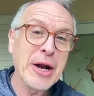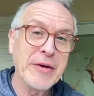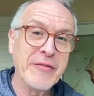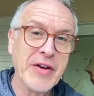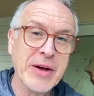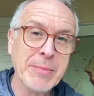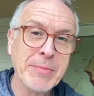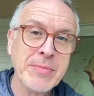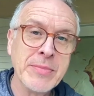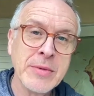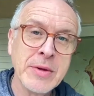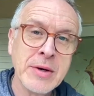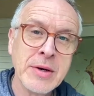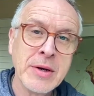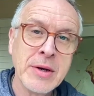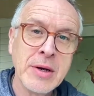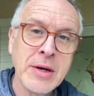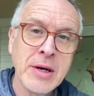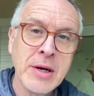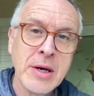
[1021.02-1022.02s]
of him,
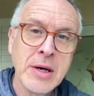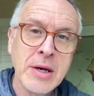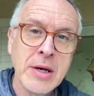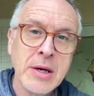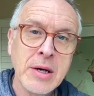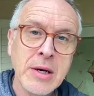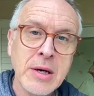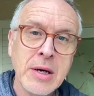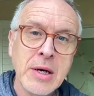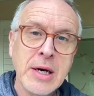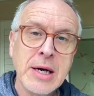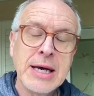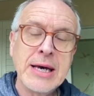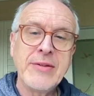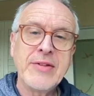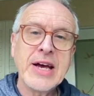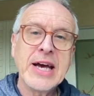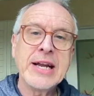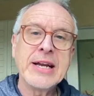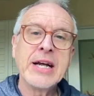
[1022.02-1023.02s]
he
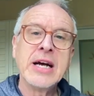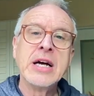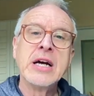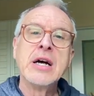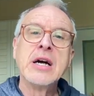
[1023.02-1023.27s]
then